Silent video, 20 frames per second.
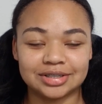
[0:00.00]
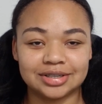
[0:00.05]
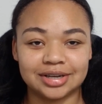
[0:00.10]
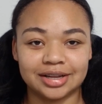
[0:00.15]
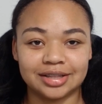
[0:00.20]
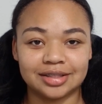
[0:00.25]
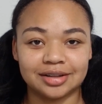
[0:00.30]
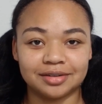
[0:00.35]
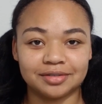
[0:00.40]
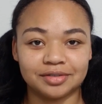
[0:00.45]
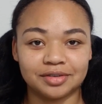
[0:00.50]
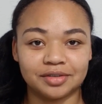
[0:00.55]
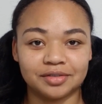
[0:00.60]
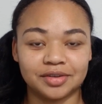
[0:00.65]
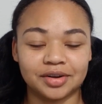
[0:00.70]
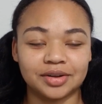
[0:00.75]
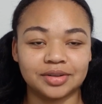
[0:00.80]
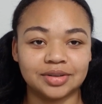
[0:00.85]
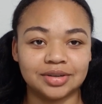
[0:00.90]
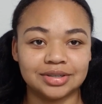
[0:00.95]
stayed there for a
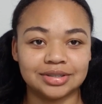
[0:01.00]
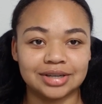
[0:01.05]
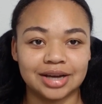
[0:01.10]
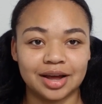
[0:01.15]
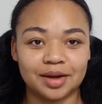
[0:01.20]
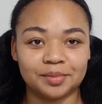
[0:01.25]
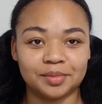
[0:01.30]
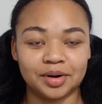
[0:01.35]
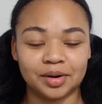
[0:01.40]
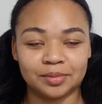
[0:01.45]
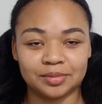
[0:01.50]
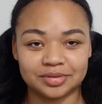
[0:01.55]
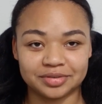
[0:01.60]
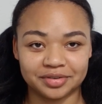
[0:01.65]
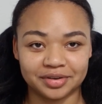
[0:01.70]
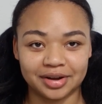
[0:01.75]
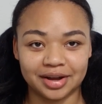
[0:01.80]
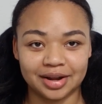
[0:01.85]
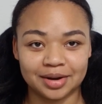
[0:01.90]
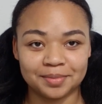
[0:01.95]
very long time and I almost
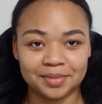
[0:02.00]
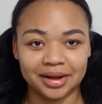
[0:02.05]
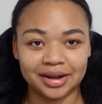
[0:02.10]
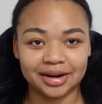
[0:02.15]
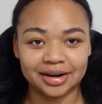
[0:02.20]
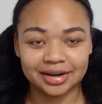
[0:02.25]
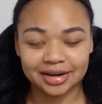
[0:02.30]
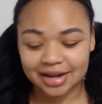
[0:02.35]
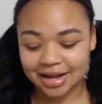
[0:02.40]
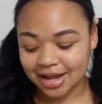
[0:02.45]
forgot about it.